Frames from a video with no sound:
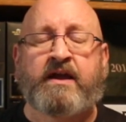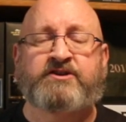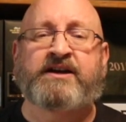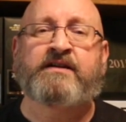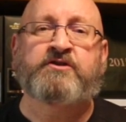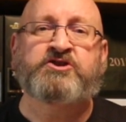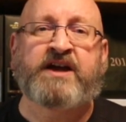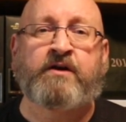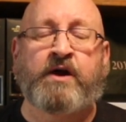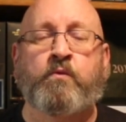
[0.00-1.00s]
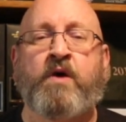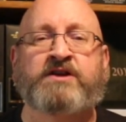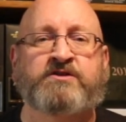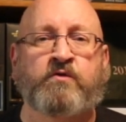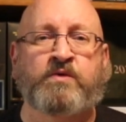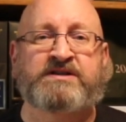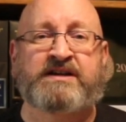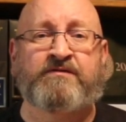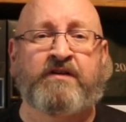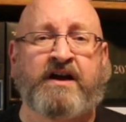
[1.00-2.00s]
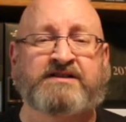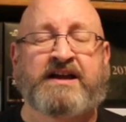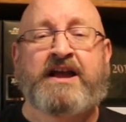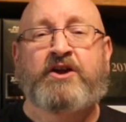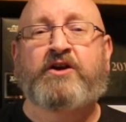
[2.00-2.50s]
Check out their channel and watch their whiskey vlogs.